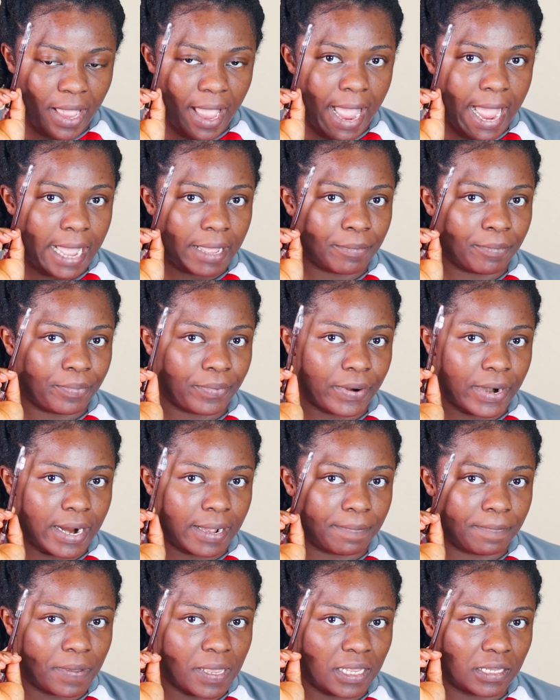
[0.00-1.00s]

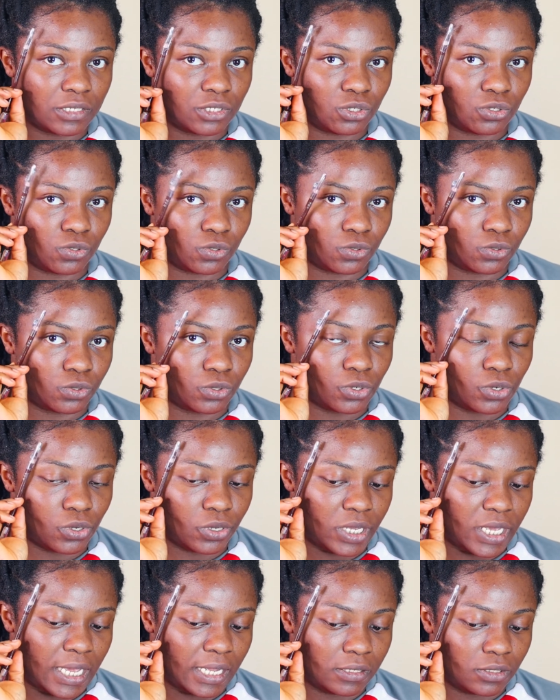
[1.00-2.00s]
eyebrow pencil,
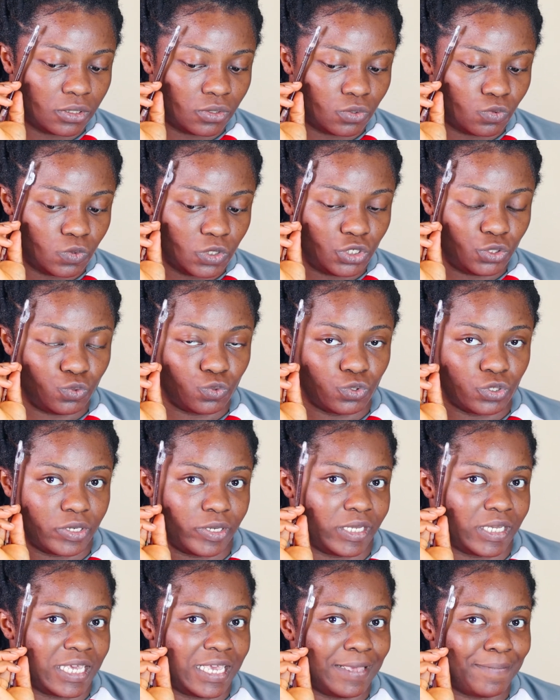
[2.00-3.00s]
okay, which will
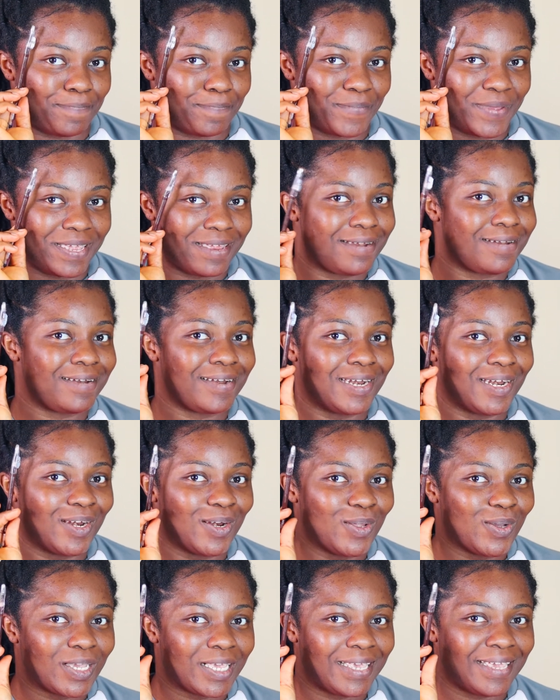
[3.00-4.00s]
keep me
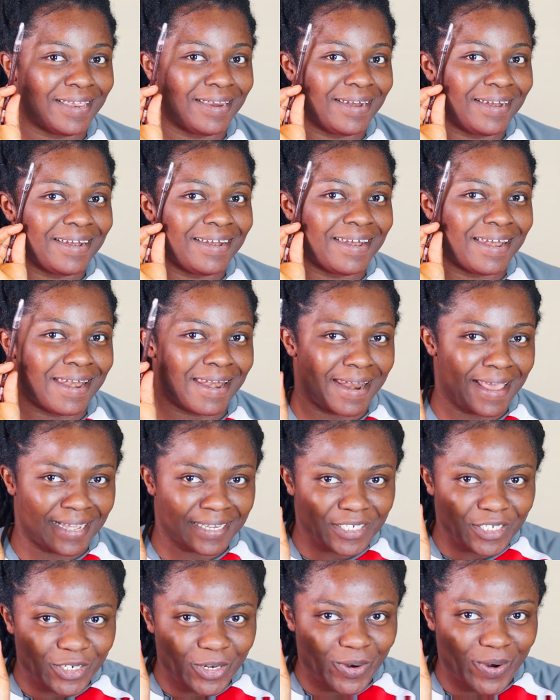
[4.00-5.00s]
looking
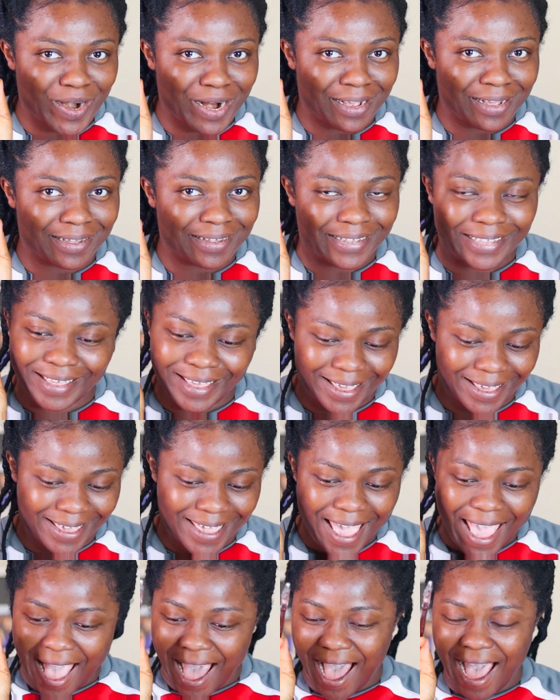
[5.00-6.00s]
natural. Okay,
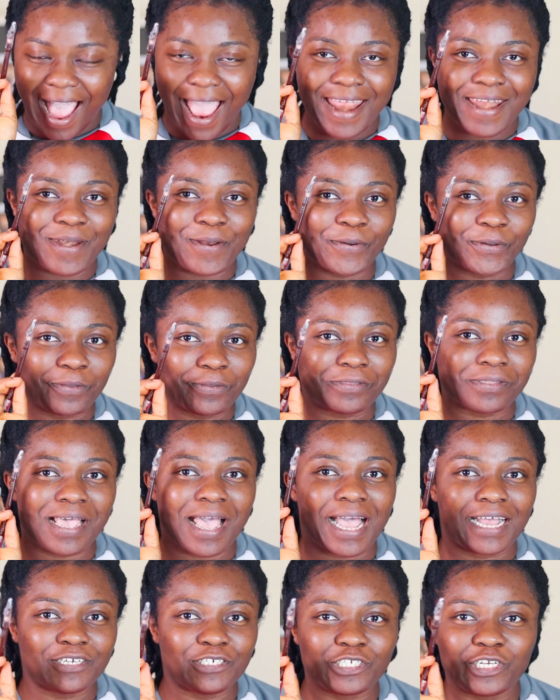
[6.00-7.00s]
I don't
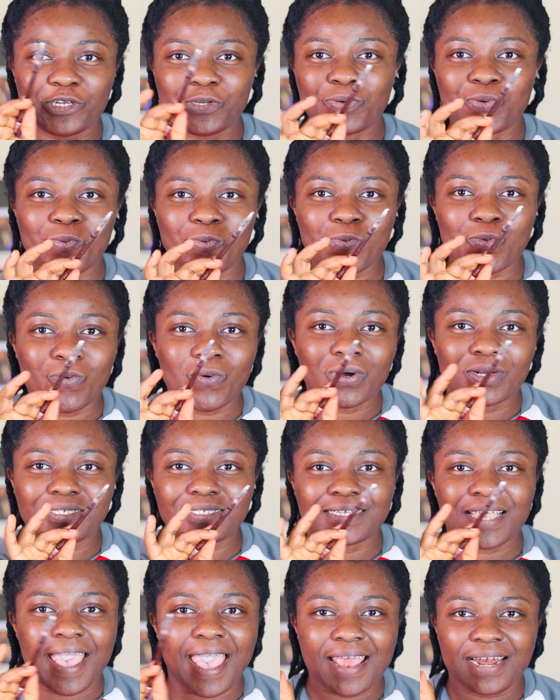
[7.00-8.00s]
actually
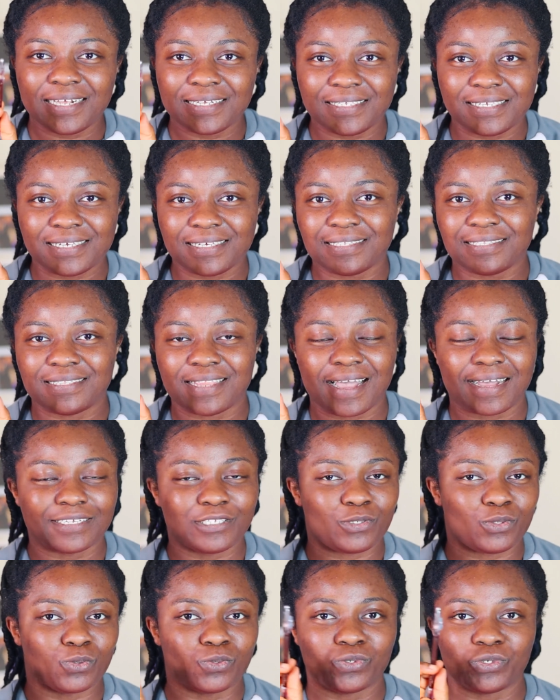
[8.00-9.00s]
want anything
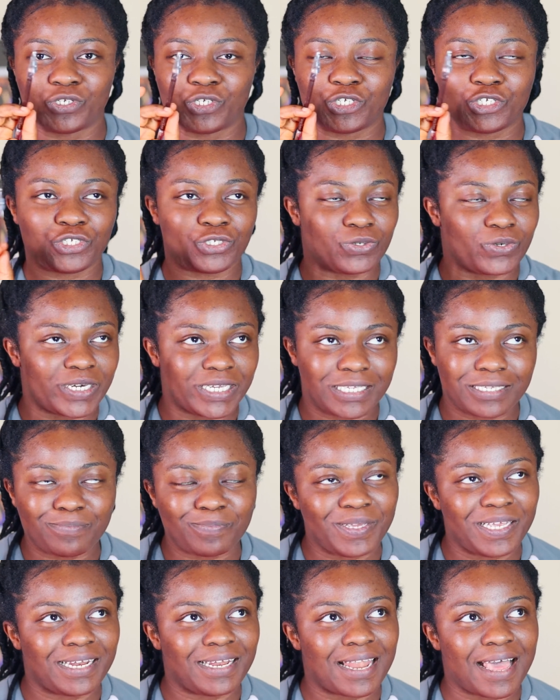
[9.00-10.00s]
that will stress
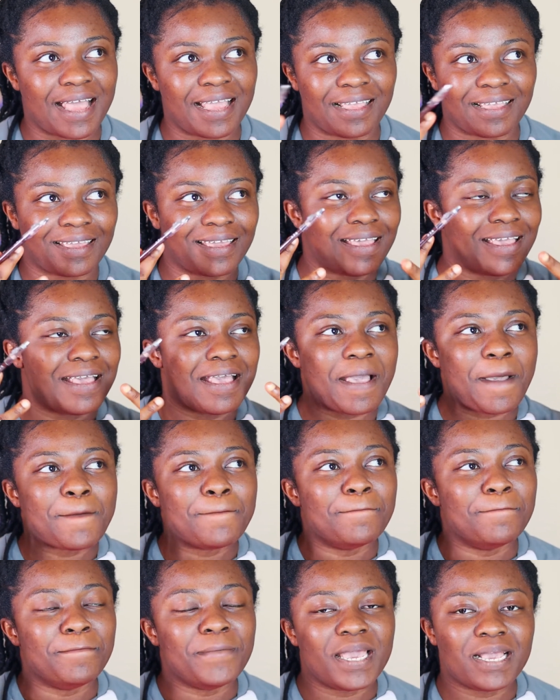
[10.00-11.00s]
me, like
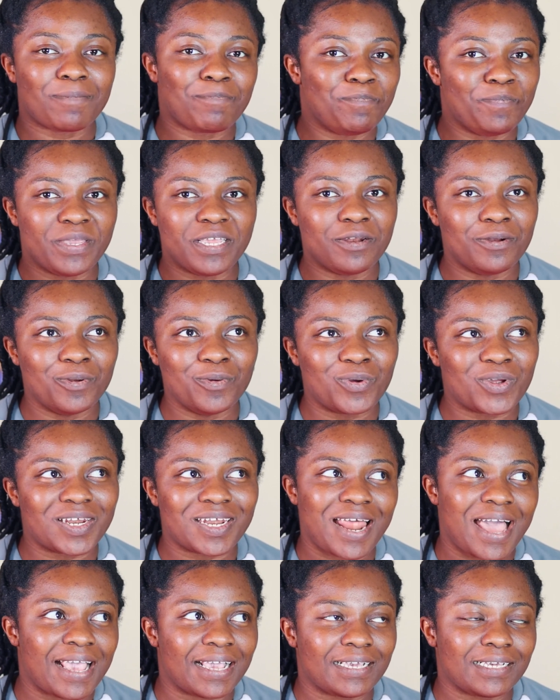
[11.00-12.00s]
make me look
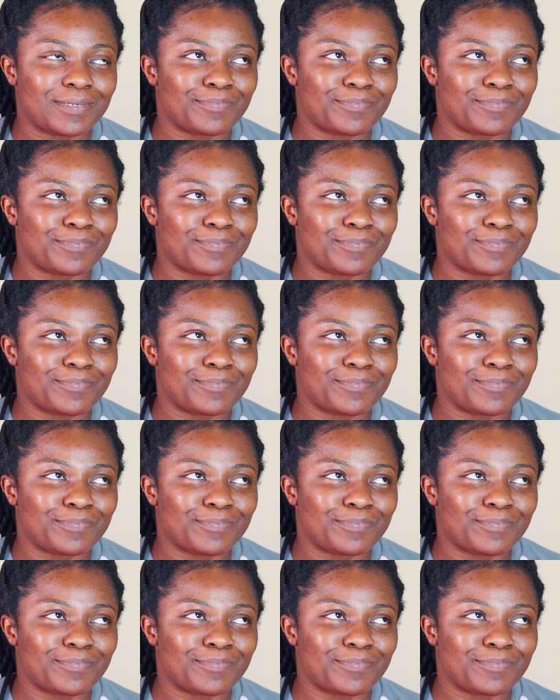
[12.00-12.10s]
like